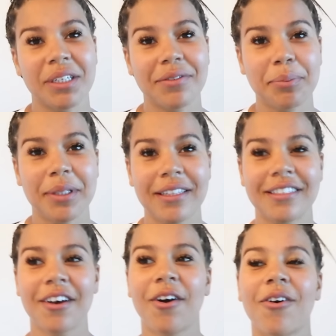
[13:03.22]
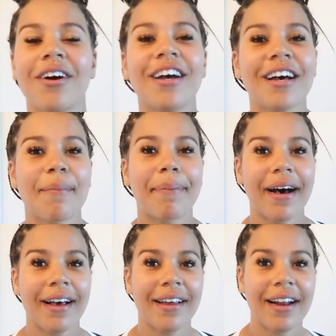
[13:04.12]
bit of a plateau,
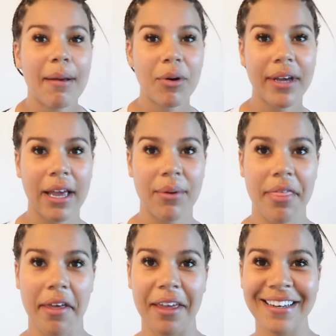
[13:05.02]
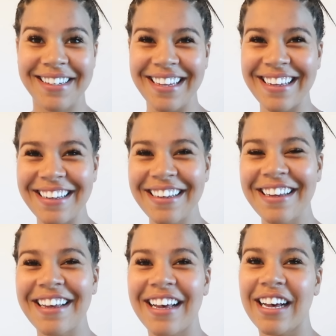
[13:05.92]
but I'm okay with it.
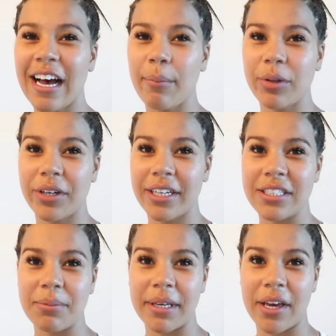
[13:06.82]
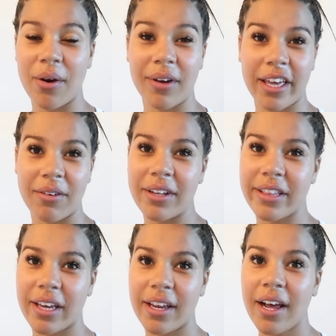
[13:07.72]
I'm learning to be okay
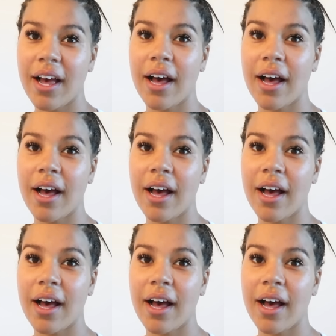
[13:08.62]
with it.